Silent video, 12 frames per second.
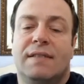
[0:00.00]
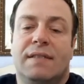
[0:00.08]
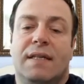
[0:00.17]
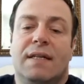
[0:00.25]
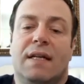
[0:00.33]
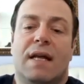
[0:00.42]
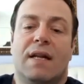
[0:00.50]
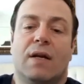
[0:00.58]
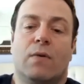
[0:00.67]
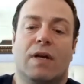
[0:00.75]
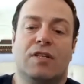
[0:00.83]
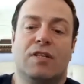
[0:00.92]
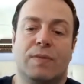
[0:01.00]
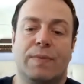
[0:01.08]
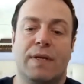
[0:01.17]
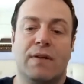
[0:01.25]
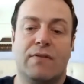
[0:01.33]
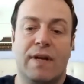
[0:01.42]
seen a lot of questions
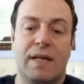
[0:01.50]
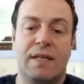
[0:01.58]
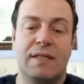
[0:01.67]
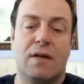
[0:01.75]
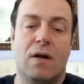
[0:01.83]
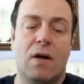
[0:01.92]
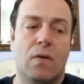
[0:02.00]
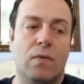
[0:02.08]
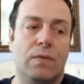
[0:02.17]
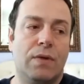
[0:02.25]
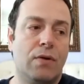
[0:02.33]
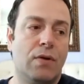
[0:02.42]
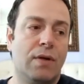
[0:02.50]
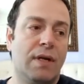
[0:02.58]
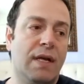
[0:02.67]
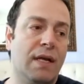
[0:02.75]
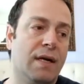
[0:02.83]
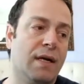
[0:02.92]
being raised, oh, you don't
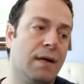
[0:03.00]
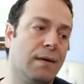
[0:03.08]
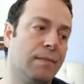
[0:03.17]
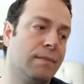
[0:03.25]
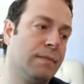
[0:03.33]
need a,